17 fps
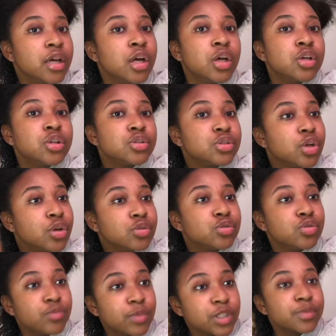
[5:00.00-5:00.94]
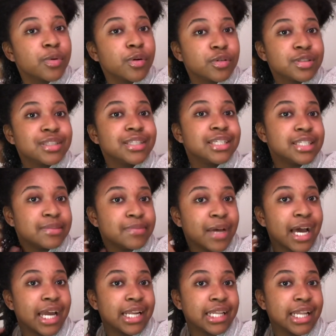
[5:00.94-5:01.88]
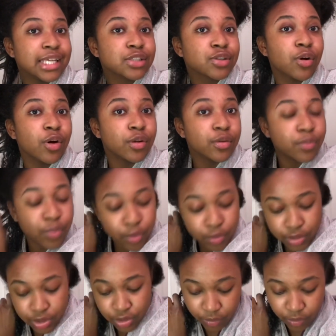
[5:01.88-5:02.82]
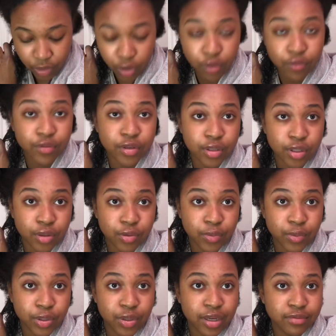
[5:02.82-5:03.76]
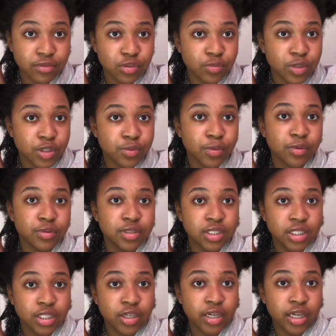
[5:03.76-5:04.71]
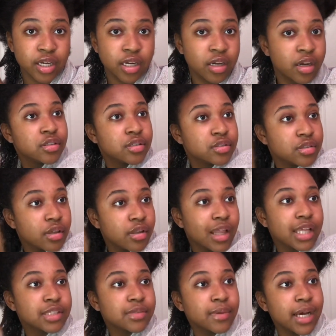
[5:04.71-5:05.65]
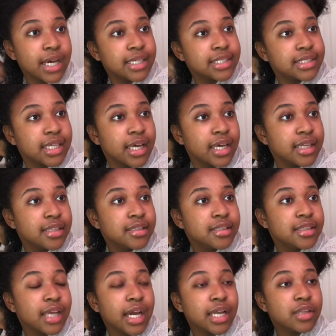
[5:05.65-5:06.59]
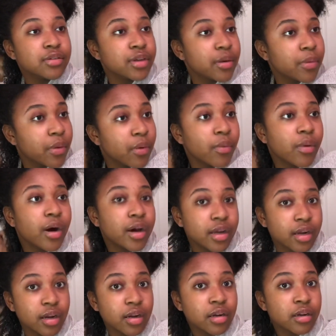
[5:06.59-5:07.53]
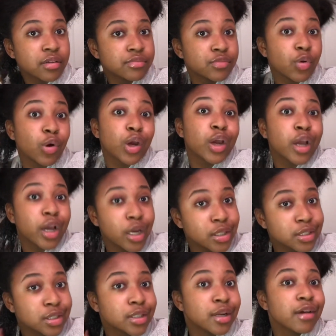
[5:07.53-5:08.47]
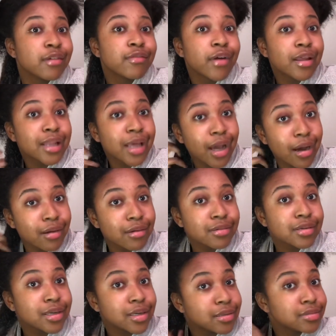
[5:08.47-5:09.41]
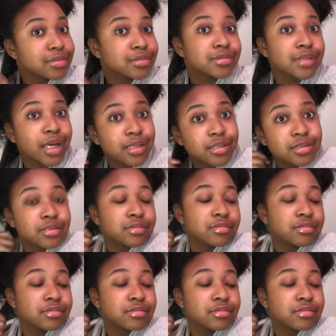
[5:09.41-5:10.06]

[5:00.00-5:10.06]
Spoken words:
So too much protein is bad, and that's called protein overload when you have too much protein in your hair. So that's why I said dilute it with water or your hair's gonna fall out, because that's